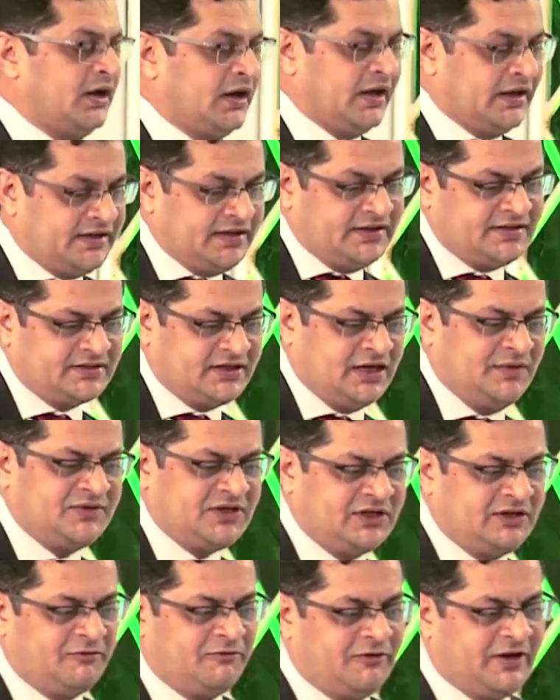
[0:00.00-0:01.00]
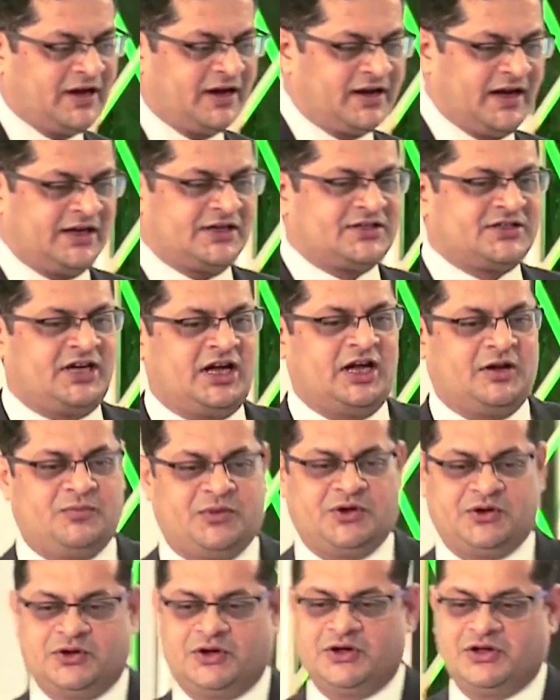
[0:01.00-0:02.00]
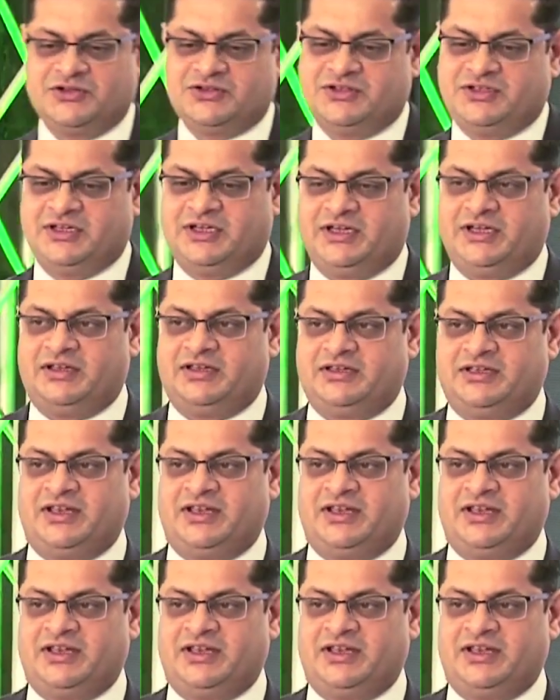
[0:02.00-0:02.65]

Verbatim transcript: And this comes at the very right time because the,